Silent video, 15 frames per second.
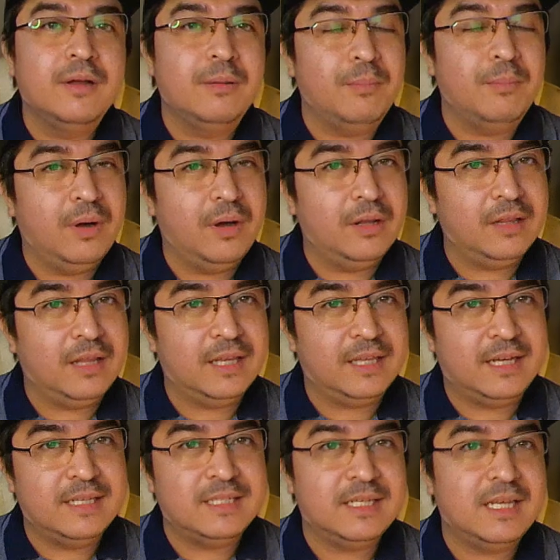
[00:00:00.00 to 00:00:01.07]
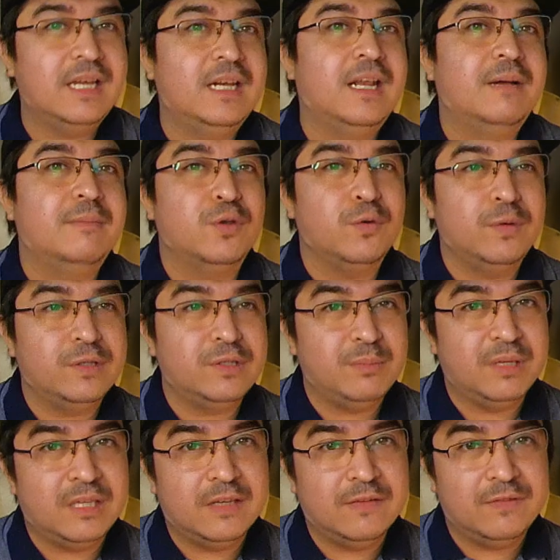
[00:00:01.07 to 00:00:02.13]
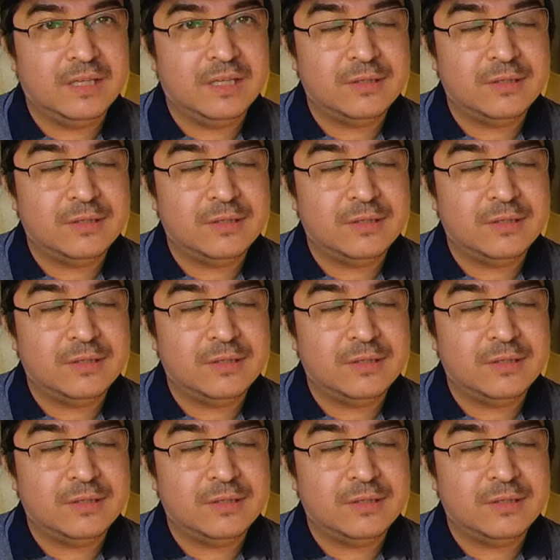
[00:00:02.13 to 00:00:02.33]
But like I said, I'm going to be giving